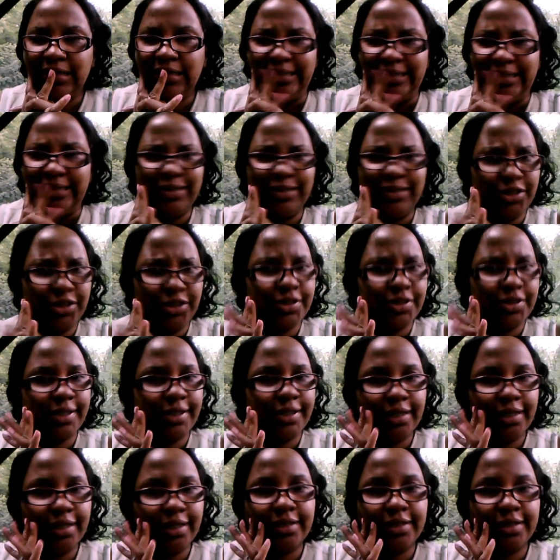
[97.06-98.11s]
notice your
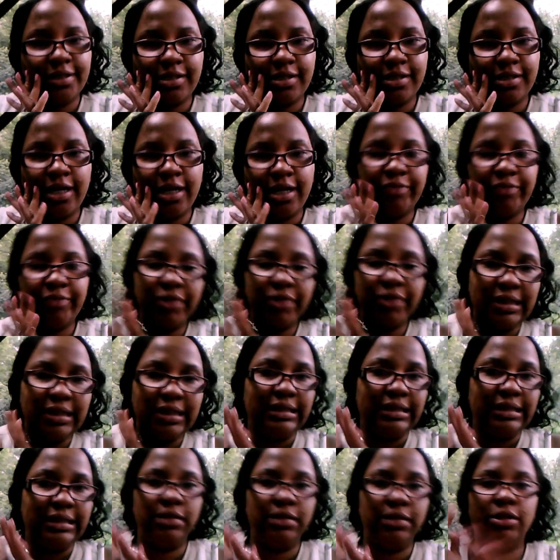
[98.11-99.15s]
skin is not
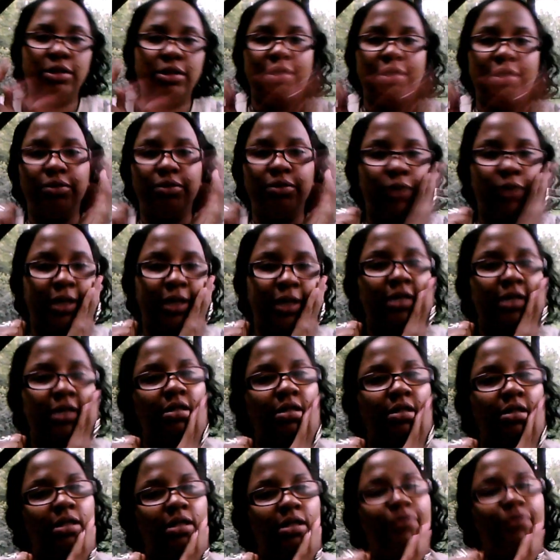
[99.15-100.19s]
really looking the way.
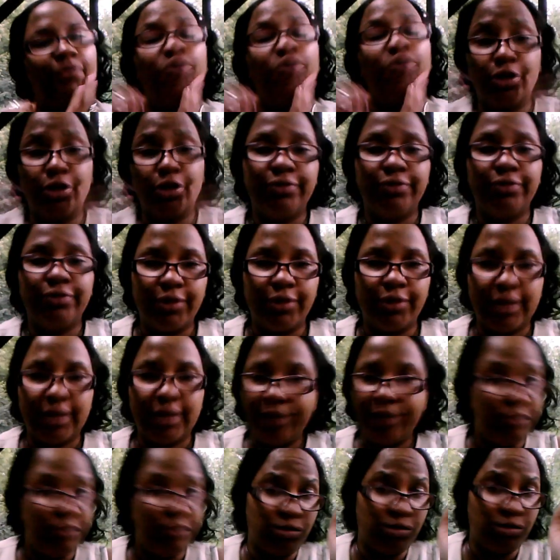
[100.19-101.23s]
If you're a good friend, now
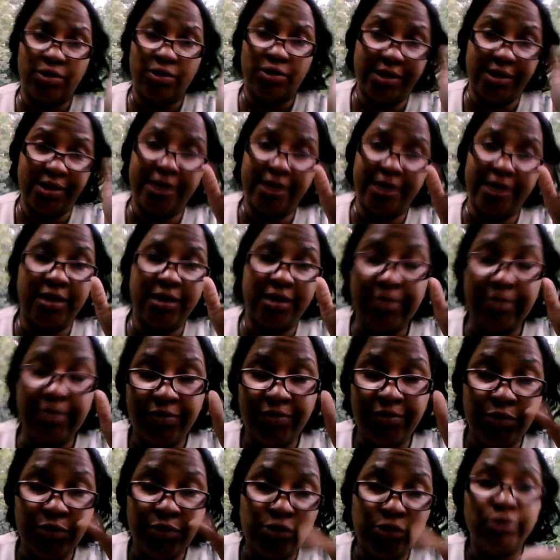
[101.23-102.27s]
if you're just gonna say this to me
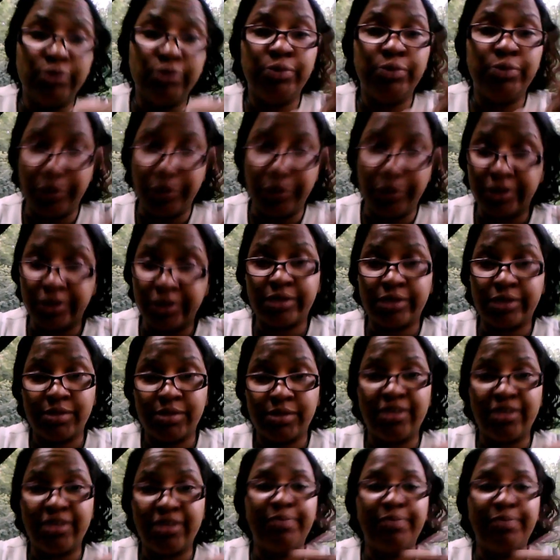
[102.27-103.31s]
from YouTube, you're gonna get some
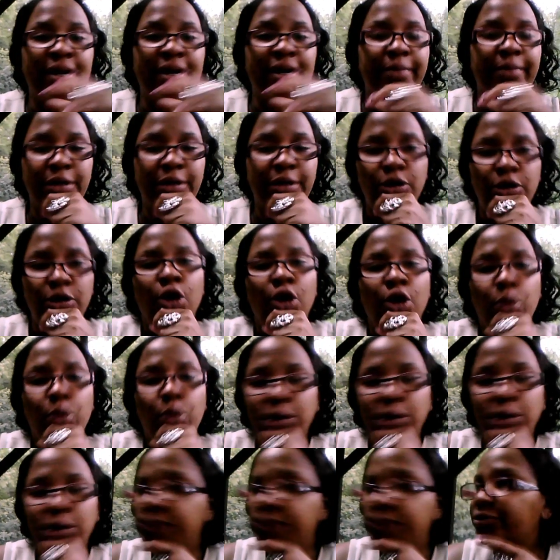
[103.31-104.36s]
stuff back. But
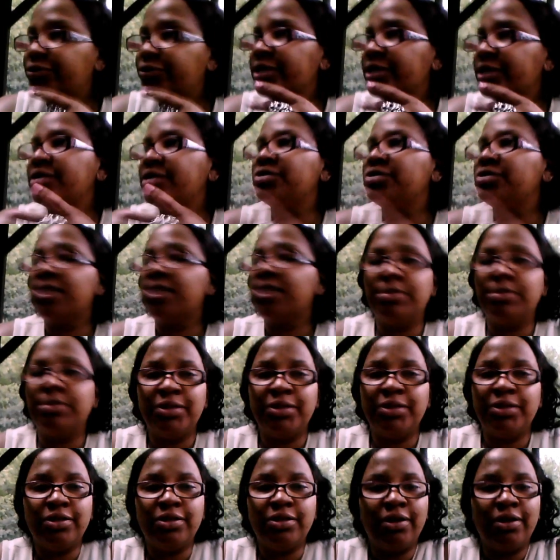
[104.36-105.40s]
we're good friends, and you say to
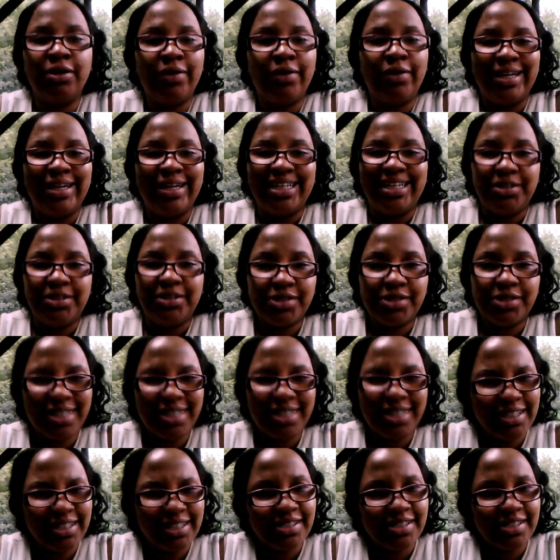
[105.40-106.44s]
me, your
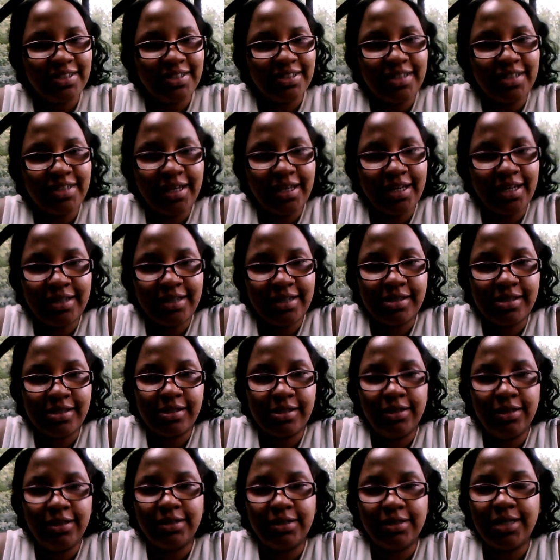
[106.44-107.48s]
skin doesn't look like it's
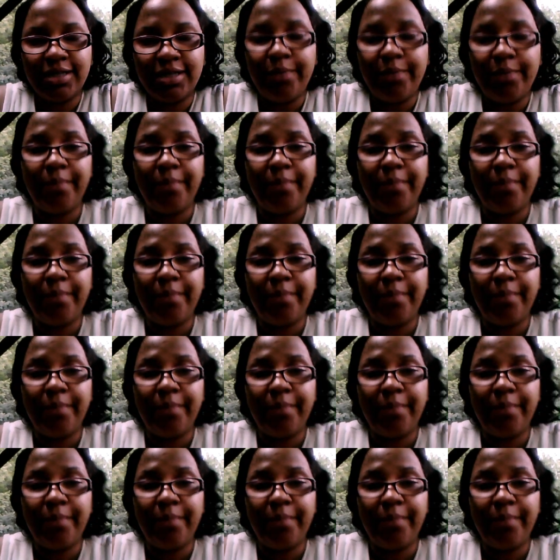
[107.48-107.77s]
looked